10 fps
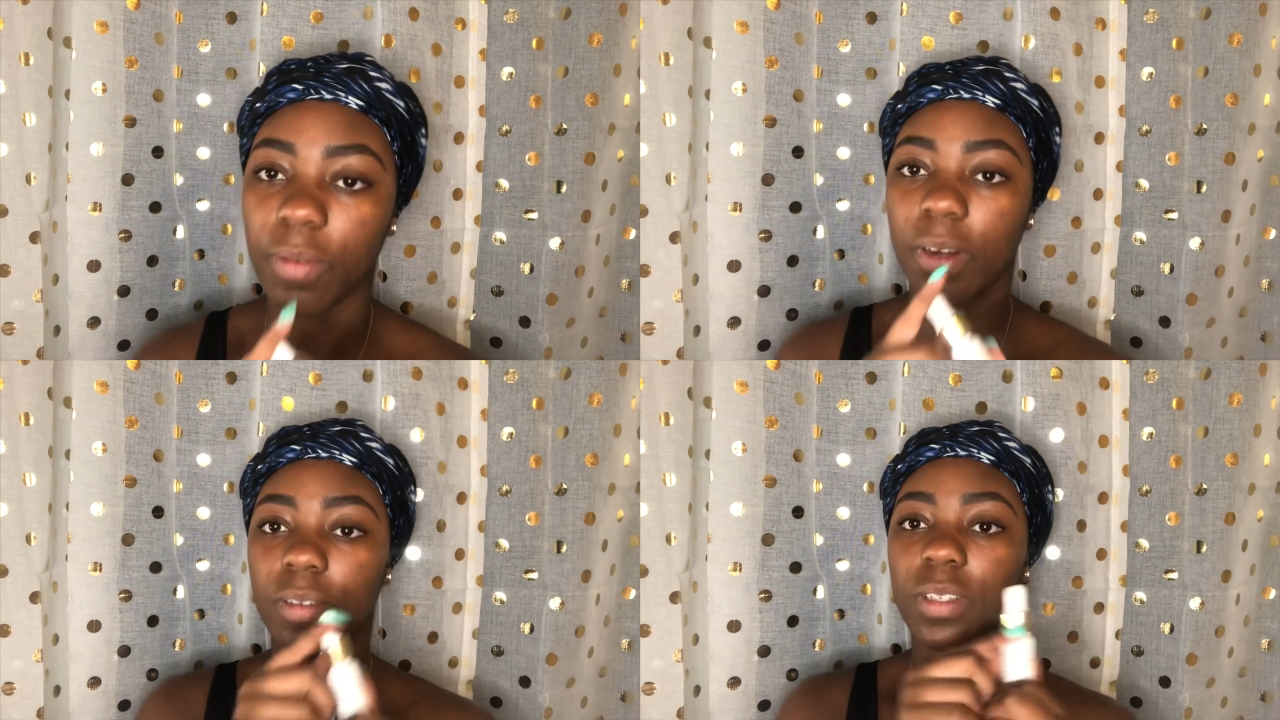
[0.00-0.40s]

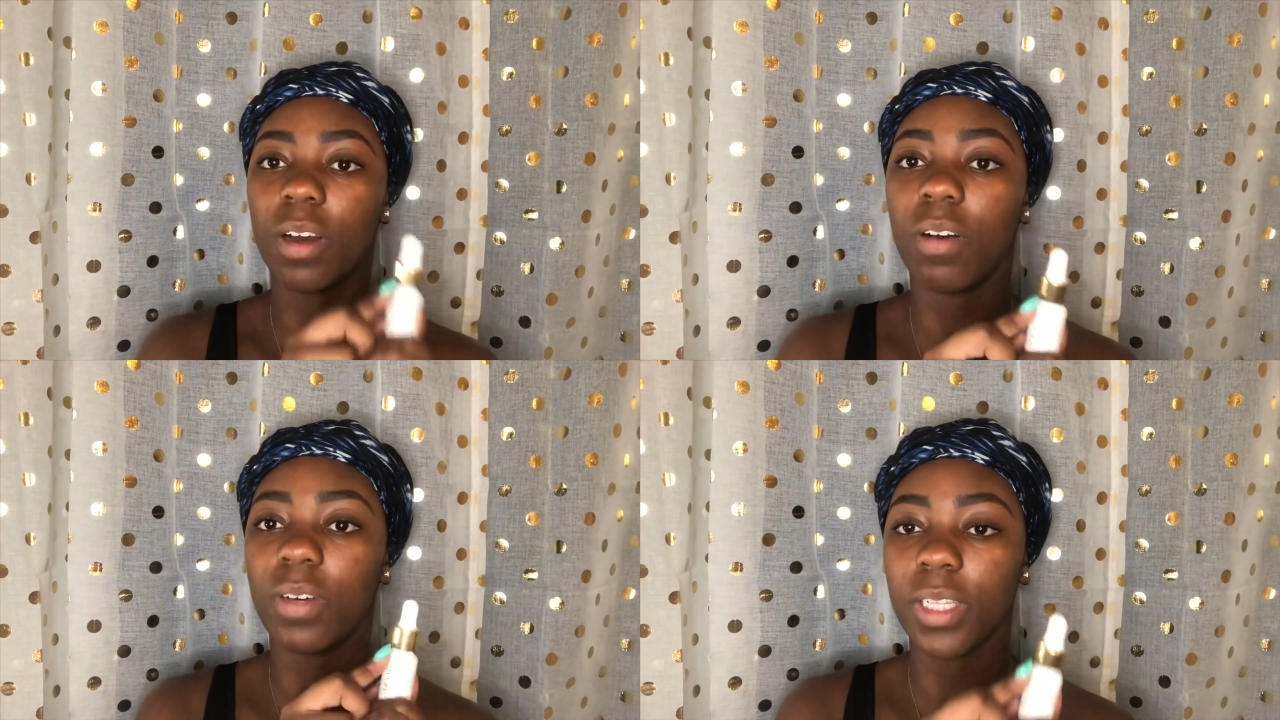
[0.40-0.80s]
Rose
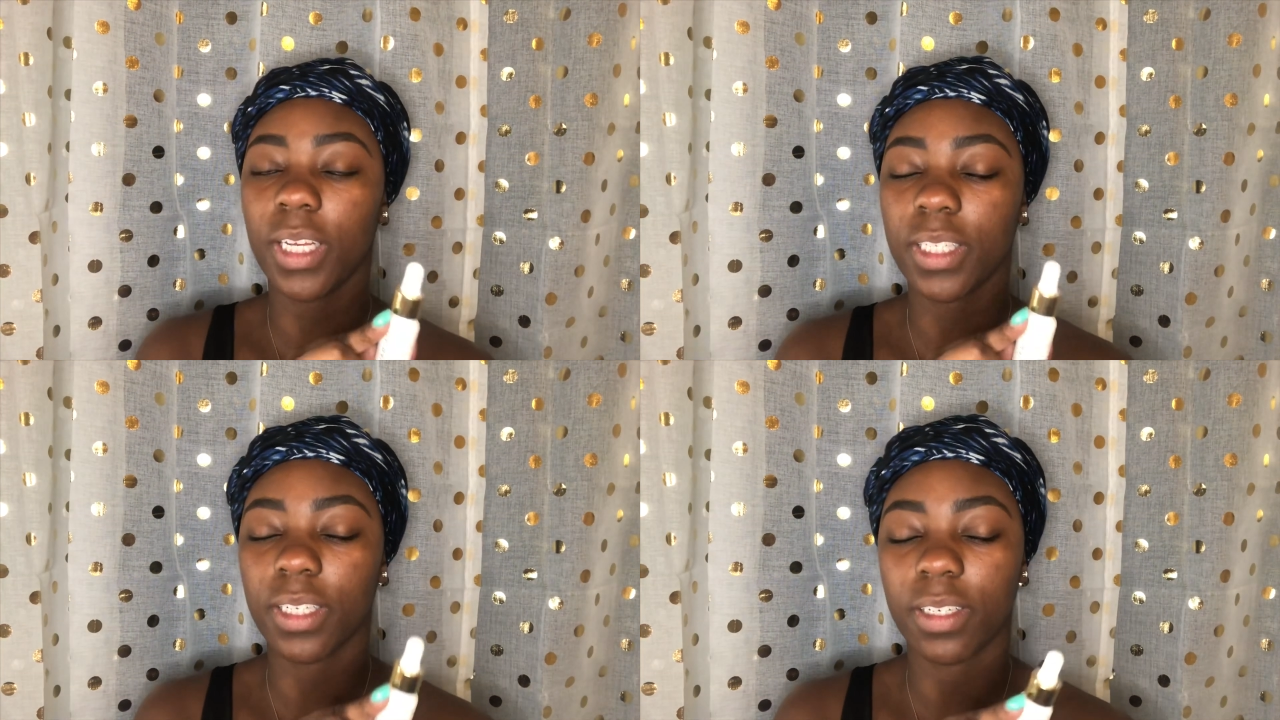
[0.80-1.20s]
Gold
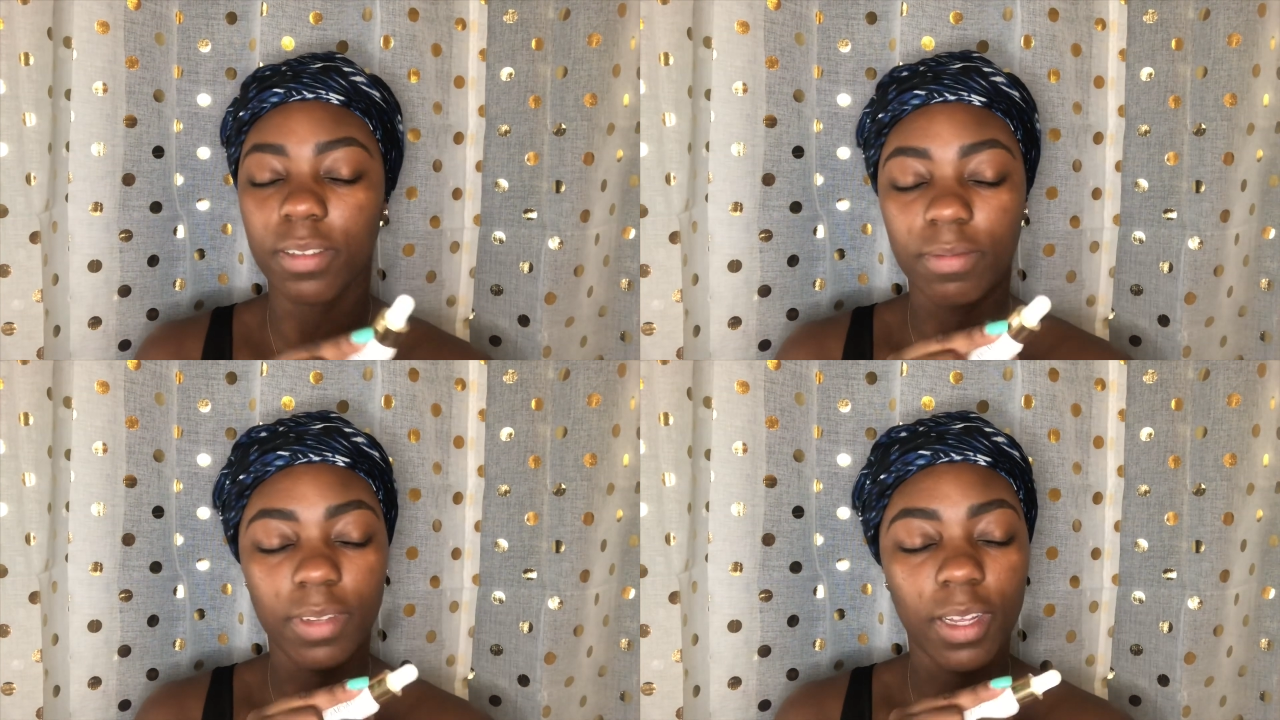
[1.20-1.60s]
Elixir.
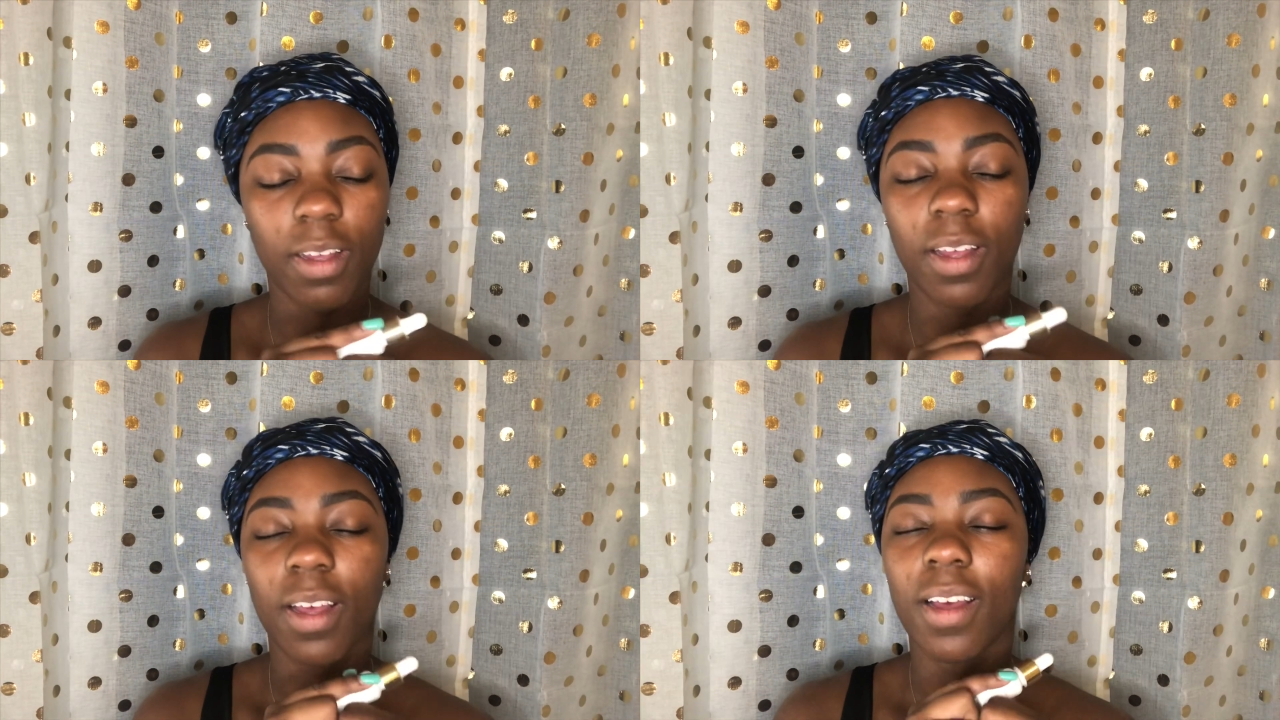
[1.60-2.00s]

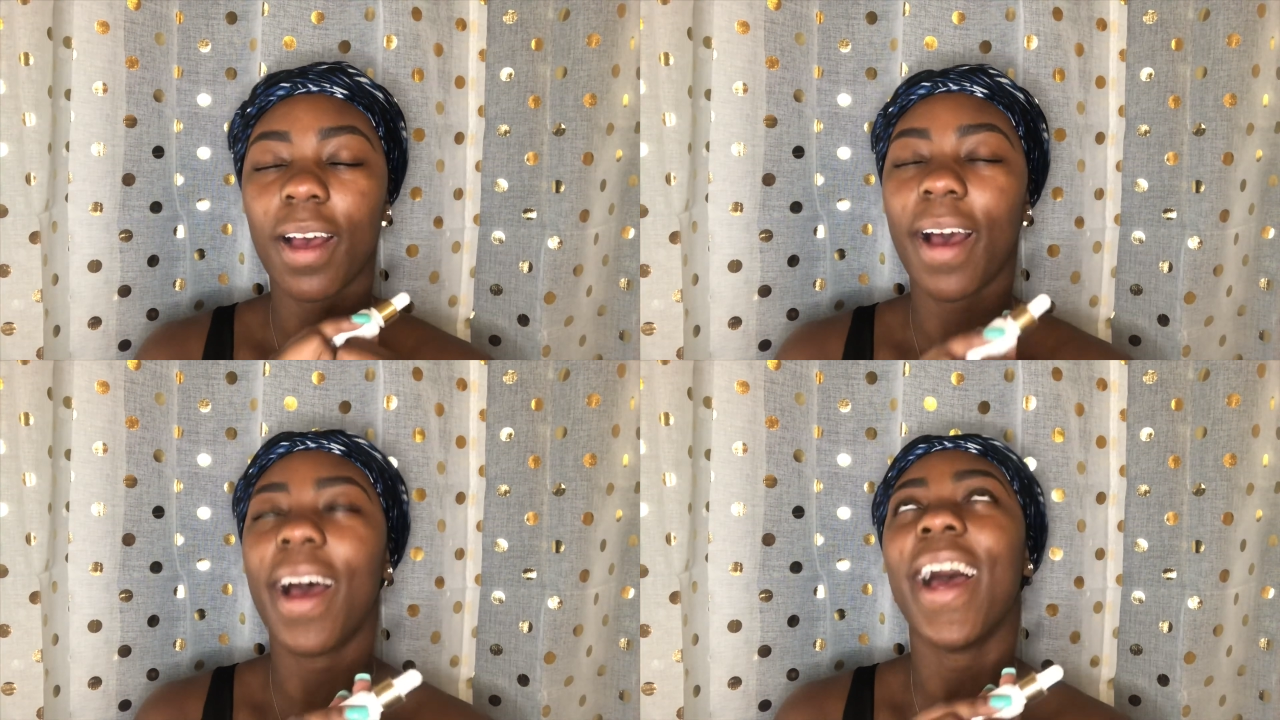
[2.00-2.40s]

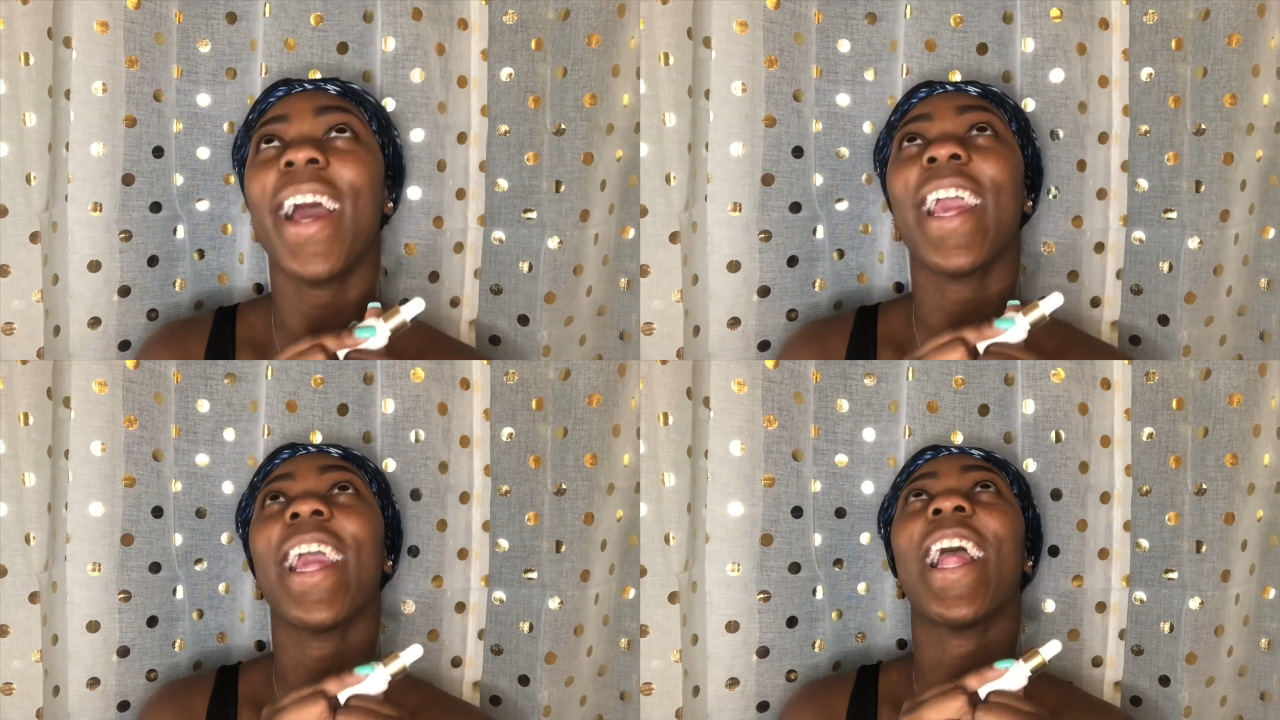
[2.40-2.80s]

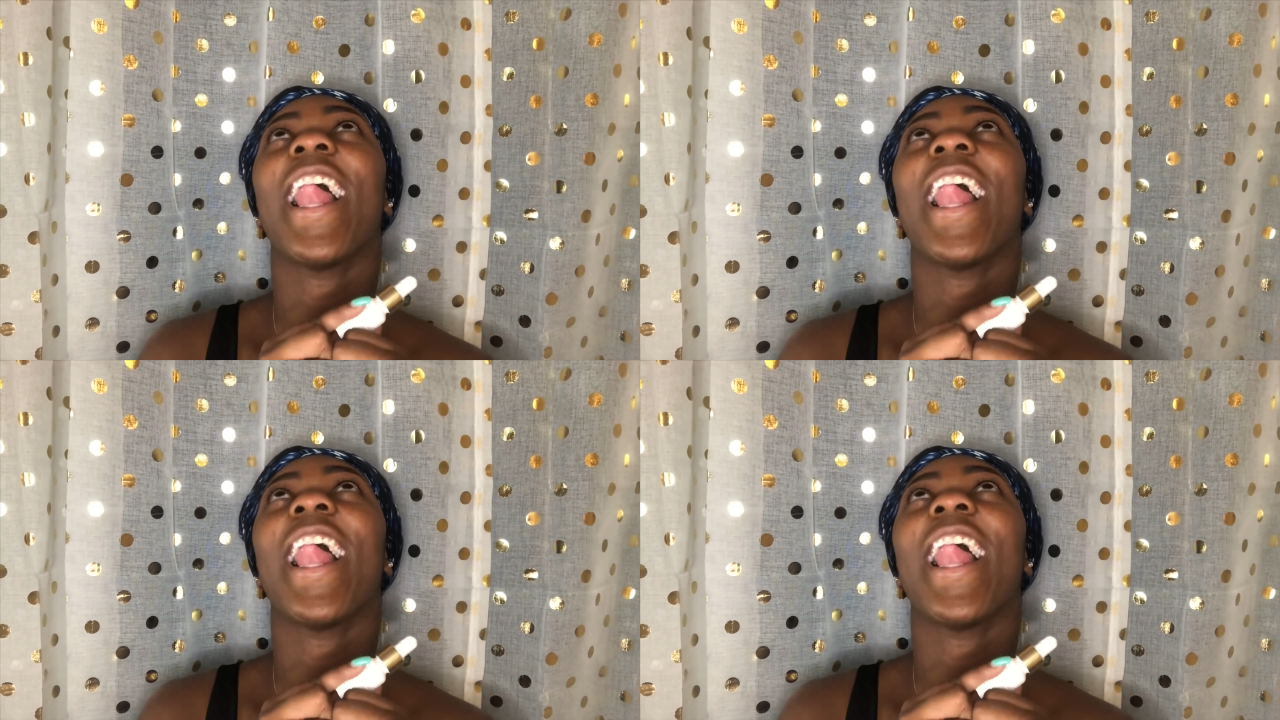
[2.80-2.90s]
I